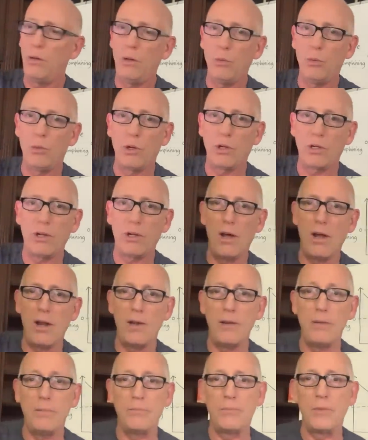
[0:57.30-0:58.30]
Work done.
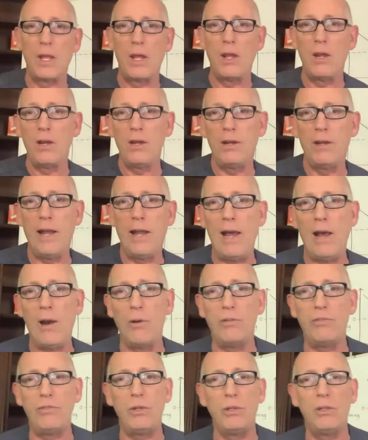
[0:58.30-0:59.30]
Now,
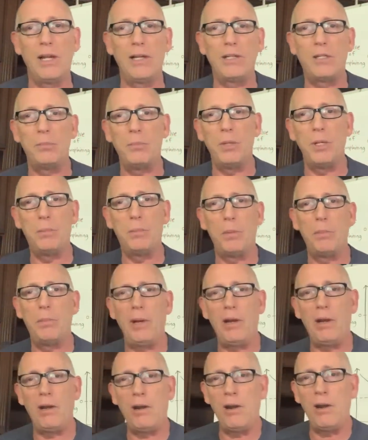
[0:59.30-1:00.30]
if you'd like to be
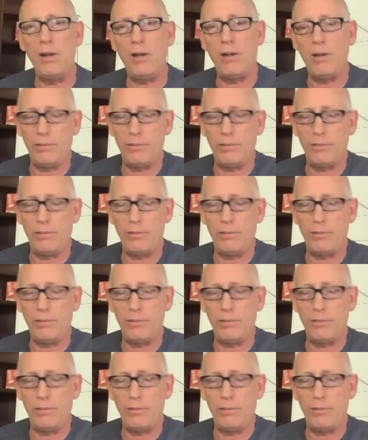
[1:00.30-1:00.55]
prepared